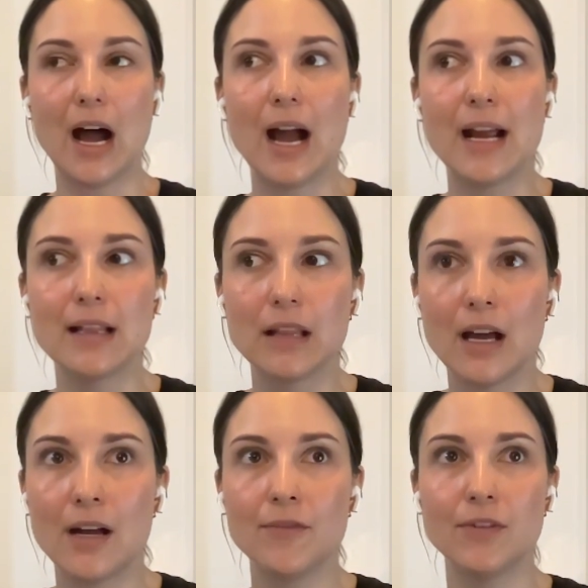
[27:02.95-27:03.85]
I
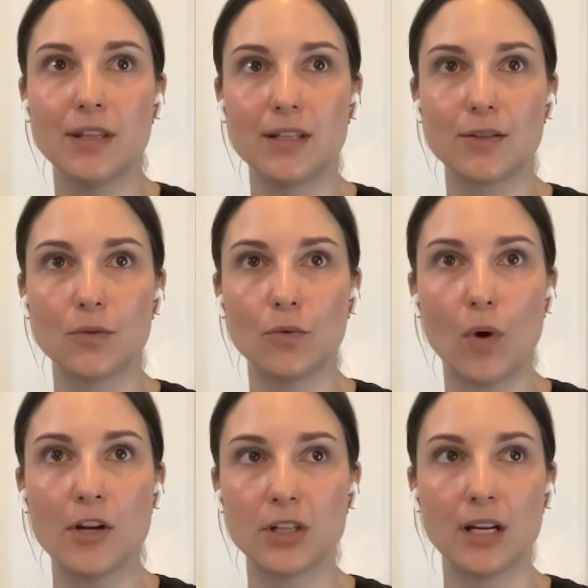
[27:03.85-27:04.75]
love this
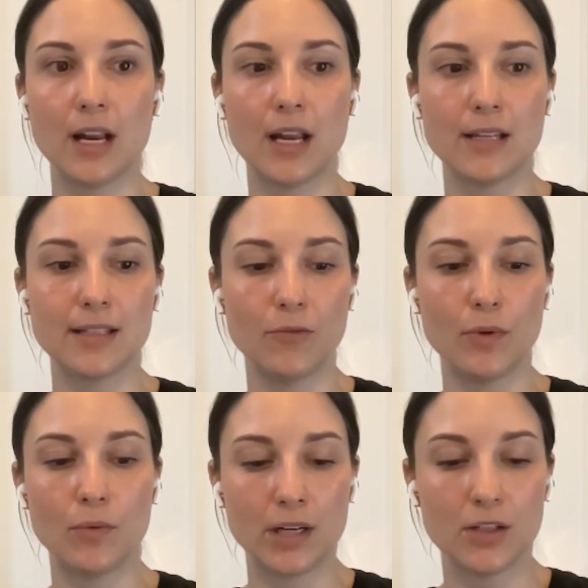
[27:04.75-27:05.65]
question. And I guess if
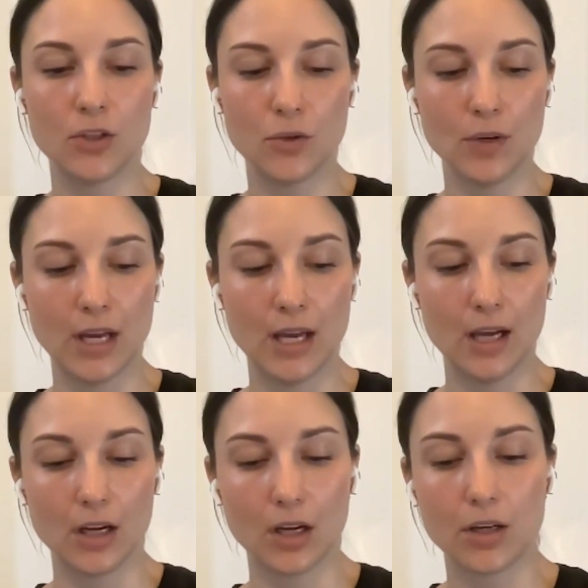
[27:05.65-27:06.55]
we wanted to
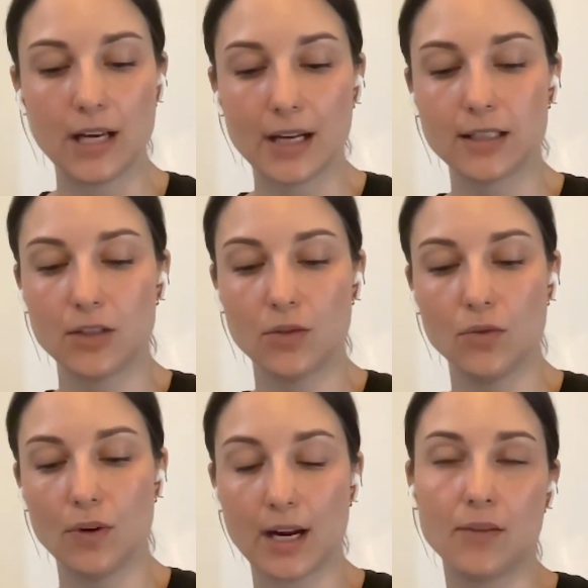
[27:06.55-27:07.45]
connect it
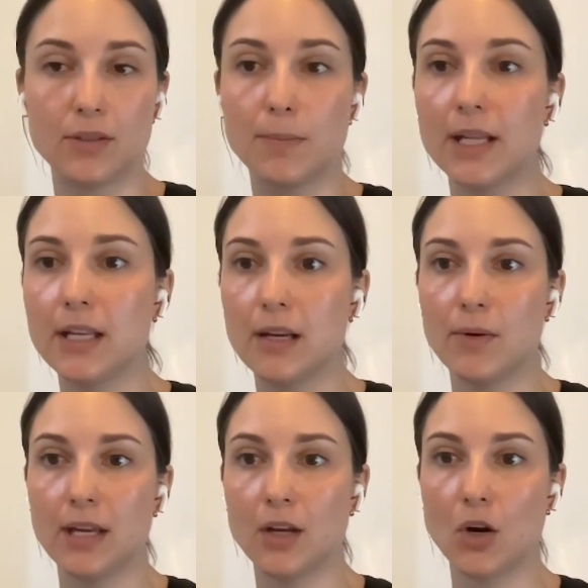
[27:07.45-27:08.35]
to accountability,
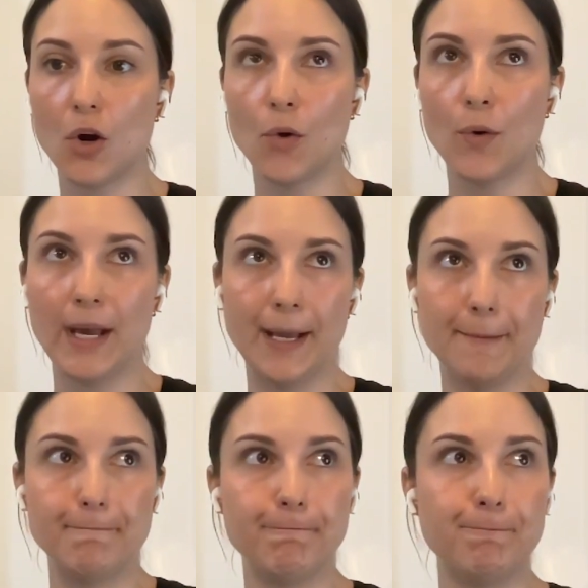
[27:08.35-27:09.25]
we can go,
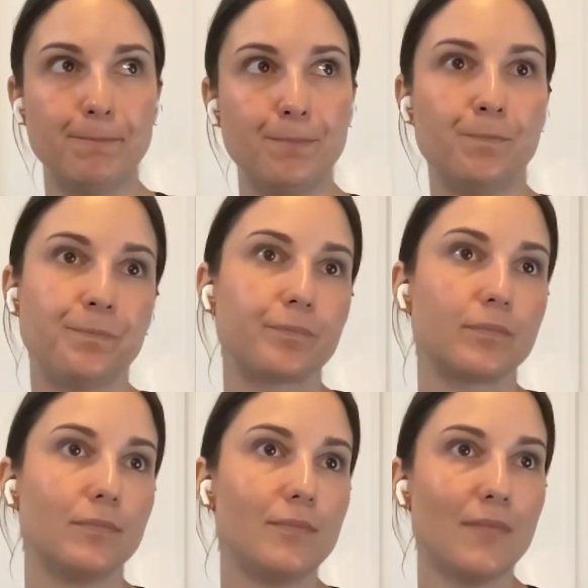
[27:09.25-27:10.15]
hmm,
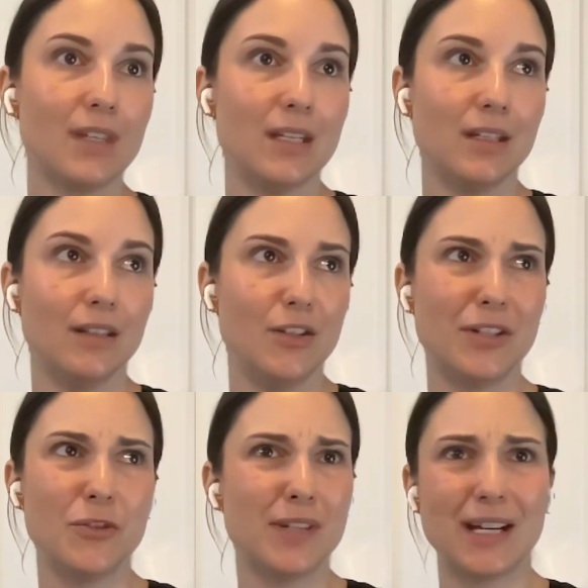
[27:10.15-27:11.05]
you
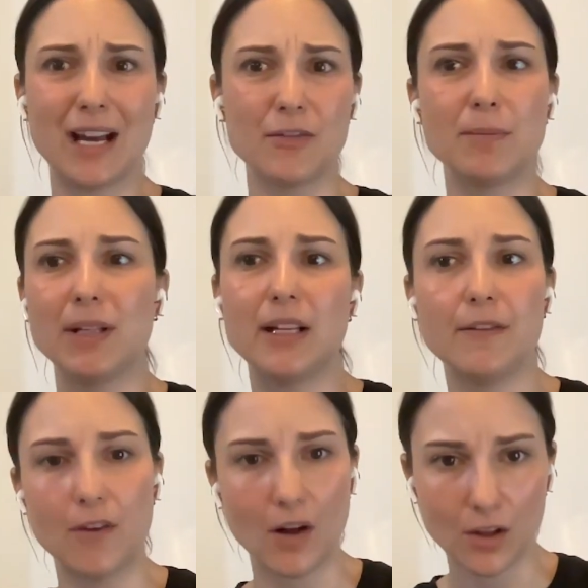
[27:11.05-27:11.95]
can do an accountability
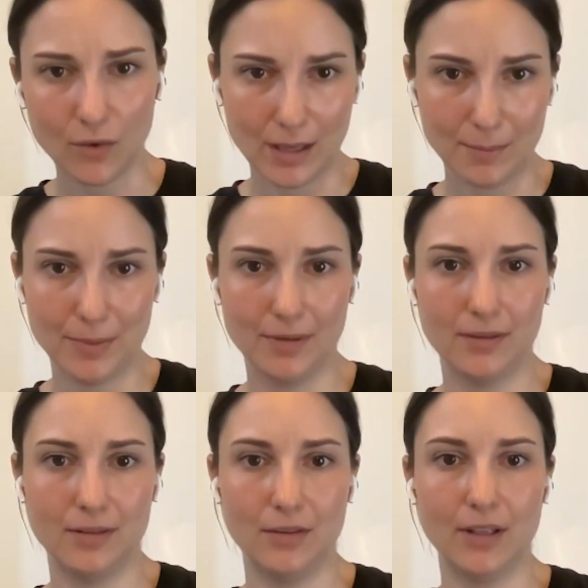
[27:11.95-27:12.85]
follow up.
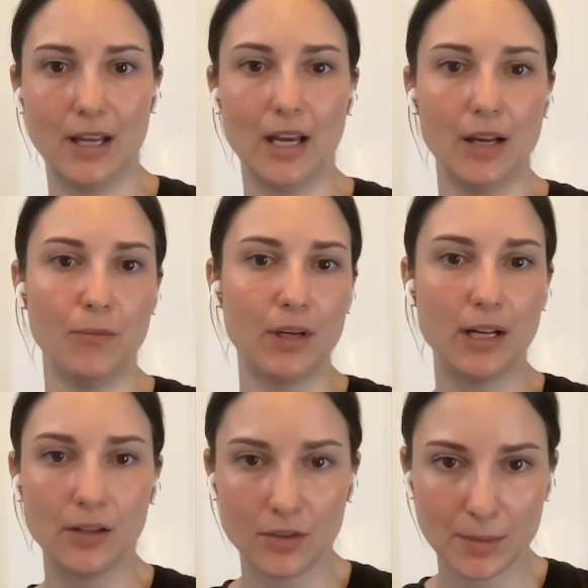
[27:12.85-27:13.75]
Okay, what
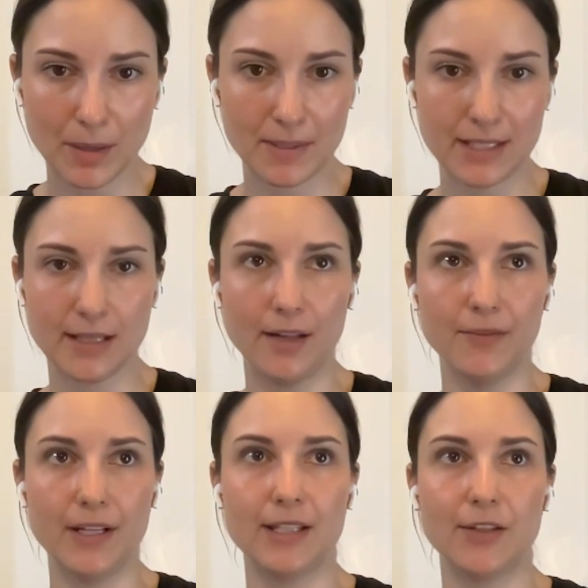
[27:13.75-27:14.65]
did I learn about
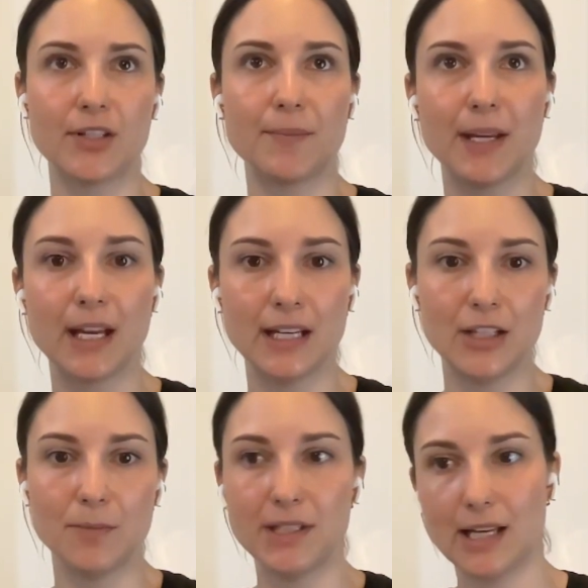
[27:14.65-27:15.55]
myself? Is there something I need
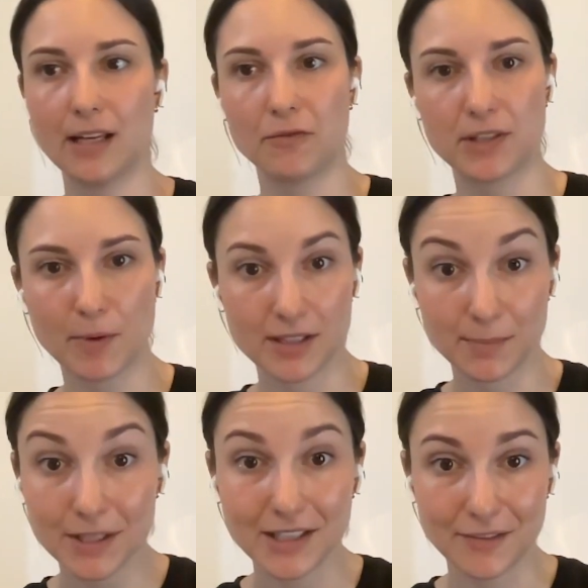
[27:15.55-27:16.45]
to be taking
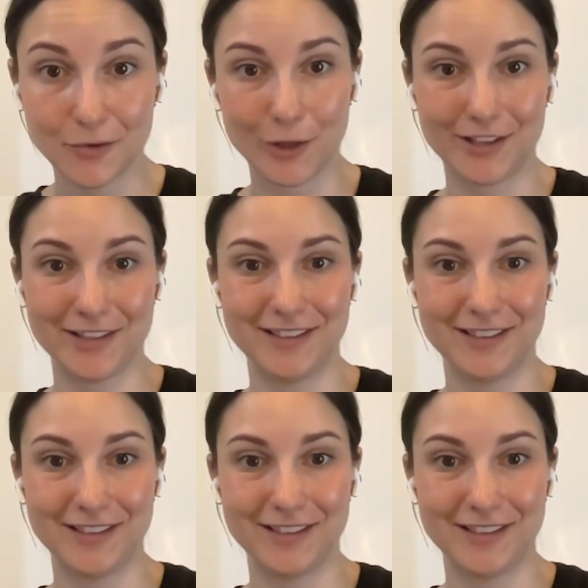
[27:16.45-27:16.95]
responsibility for?